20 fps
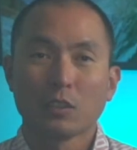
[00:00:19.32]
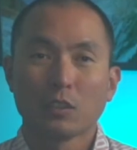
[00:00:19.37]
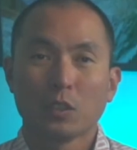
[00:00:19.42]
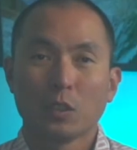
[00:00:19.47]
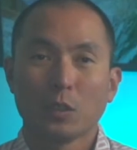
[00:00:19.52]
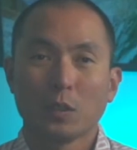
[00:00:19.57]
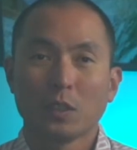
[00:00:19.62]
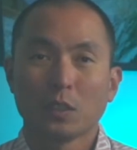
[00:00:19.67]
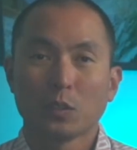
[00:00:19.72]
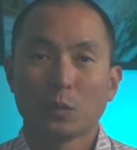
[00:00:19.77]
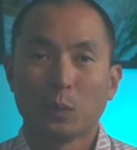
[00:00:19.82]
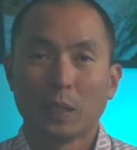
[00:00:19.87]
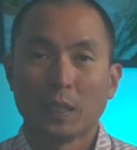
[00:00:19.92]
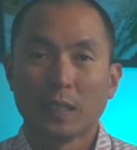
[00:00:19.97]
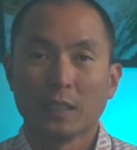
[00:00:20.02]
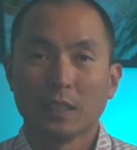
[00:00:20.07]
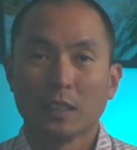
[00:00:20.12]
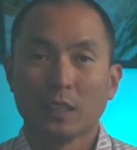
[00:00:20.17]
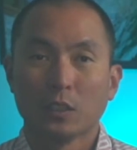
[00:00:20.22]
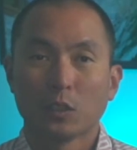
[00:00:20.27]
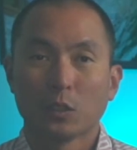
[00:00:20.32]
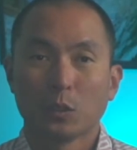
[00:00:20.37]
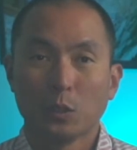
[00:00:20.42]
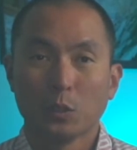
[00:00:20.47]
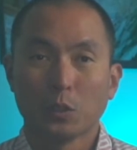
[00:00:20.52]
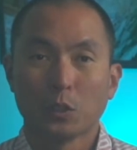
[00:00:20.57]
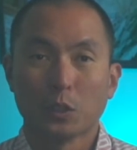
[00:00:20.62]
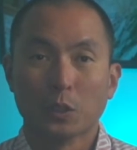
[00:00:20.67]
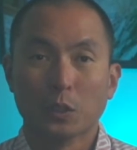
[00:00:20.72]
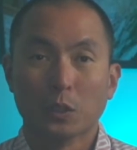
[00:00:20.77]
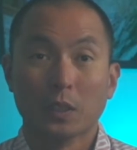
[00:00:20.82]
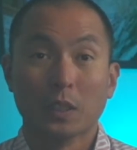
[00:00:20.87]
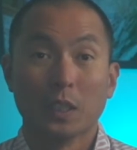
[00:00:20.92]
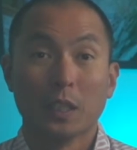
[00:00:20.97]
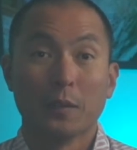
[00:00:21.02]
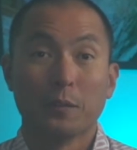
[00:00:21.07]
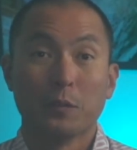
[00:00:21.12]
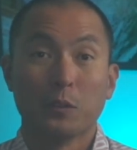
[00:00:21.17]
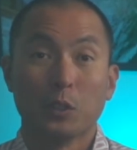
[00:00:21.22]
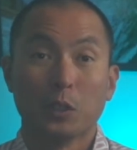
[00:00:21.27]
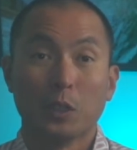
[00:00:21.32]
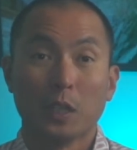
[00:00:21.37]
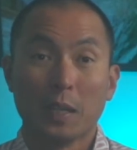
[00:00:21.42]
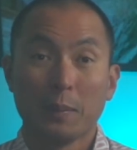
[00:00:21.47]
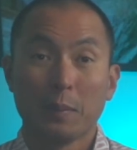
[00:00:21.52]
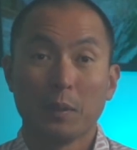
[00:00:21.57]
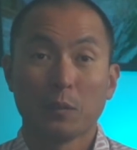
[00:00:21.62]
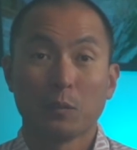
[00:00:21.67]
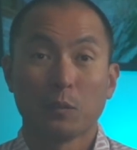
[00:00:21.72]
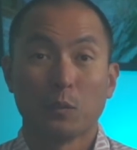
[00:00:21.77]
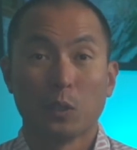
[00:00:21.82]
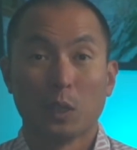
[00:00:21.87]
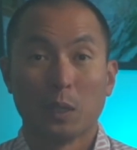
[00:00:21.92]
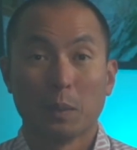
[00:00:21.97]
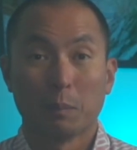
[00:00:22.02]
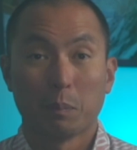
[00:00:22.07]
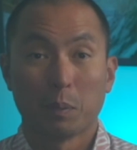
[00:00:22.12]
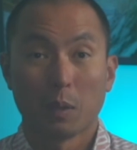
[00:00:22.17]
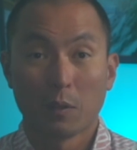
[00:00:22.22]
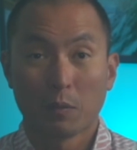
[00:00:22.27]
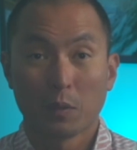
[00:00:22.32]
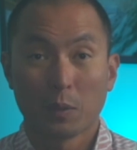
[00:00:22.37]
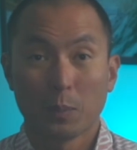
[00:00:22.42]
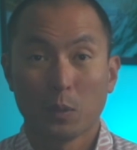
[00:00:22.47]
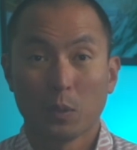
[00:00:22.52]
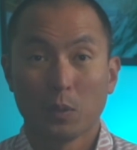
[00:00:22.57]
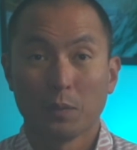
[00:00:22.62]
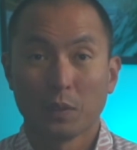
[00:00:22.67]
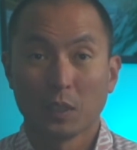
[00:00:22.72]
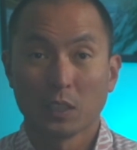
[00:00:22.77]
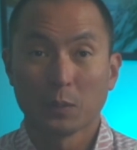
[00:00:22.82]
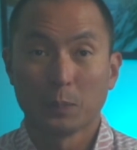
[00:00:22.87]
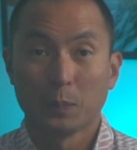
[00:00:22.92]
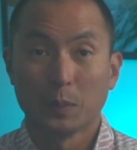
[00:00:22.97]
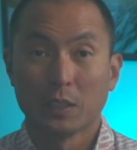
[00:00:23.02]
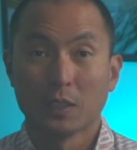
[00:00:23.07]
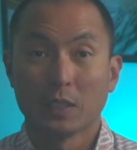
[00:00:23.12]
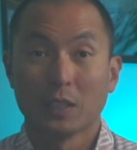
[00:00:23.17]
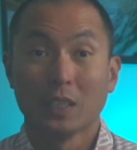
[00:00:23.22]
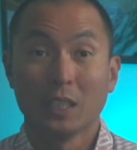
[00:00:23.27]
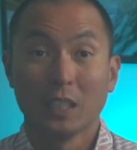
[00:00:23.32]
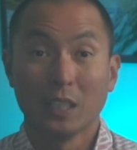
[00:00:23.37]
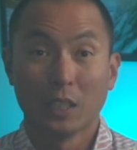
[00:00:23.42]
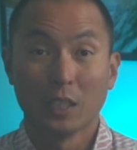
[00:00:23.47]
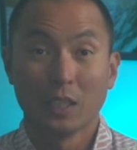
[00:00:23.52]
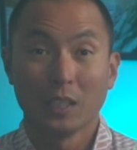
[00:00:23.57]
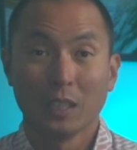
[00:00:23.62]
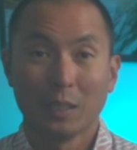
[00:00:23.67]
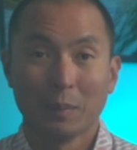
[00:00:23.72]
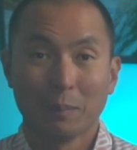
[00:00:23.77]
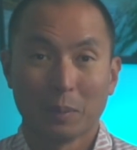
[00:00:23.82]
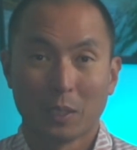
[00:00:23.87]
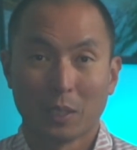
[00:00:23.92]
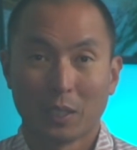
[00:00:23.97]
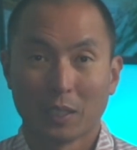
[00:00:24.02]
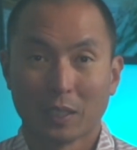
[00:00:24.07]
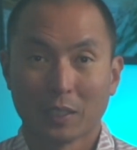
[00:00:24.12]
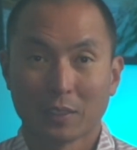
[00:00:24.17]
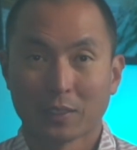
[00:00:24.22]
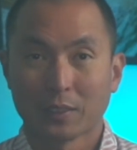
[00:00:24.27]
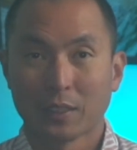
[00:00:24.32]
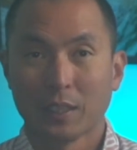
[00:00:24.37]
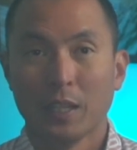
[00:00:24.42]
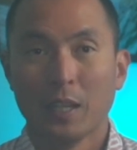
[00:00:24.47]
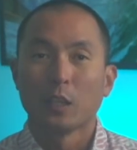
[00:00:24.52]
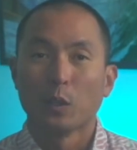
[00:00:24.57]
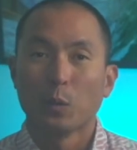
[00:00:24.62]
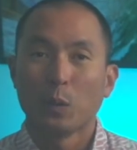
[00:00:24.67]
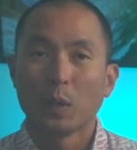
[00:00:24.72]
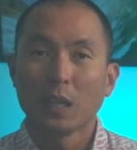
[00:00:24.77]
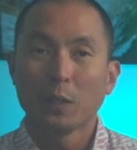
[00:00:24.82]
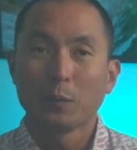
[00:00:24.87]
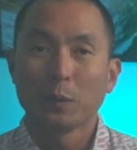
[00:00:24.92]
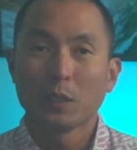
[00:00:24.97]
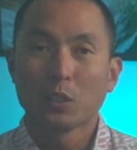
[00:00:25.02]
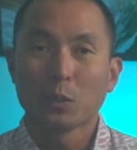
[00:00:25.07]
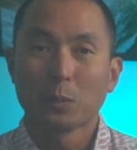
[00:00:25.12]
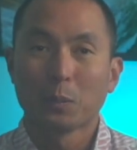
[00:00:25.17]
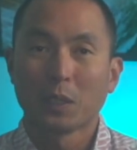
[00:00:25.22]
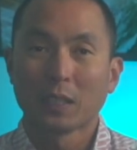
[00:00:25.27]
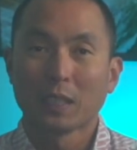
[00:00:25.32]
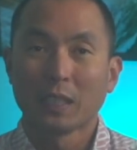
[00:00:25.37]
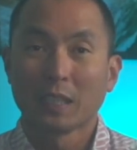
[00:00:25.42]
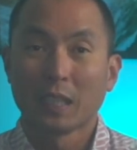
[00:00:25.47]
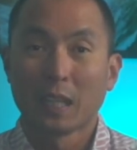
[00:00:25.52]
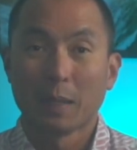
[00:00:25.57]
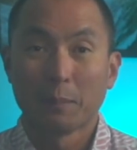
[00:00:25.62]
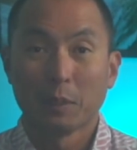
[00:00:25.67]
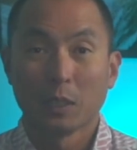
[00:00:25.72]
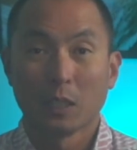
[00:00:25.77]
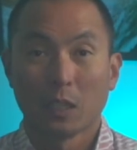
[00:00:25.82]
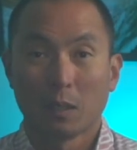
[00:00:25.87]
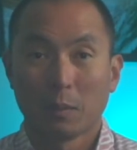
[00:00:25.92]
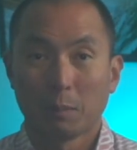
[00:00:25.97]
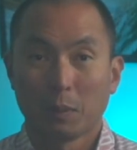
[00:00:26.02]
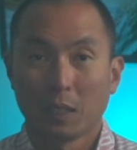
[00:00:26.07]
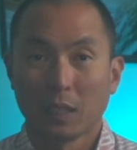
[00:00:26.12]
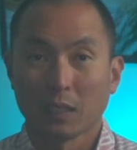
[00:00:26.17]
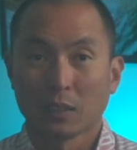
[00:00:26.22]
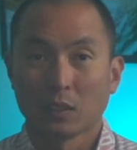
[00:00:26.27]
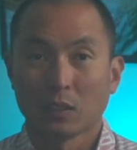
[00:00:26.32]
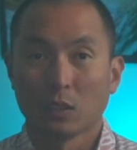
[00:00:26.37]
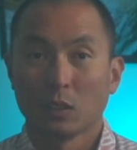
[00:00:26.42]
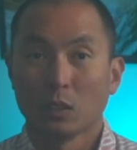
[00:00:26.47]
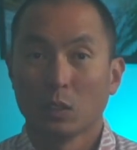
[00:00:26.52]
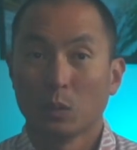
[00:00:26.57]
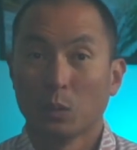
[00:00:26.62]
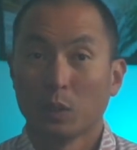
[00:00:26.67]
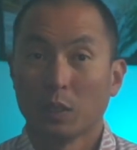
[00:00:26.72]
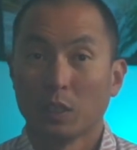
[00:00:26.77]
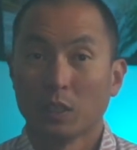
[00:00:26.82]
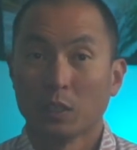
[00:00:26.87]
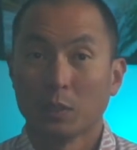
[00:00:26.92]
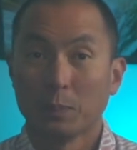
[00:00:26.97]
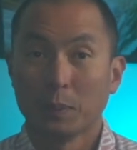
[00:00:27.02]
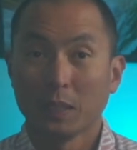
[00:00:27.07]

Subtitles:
to do this right is crucial if you're aiming for a profitable investment here in Paradise. The Hawaii rental market can be complex with its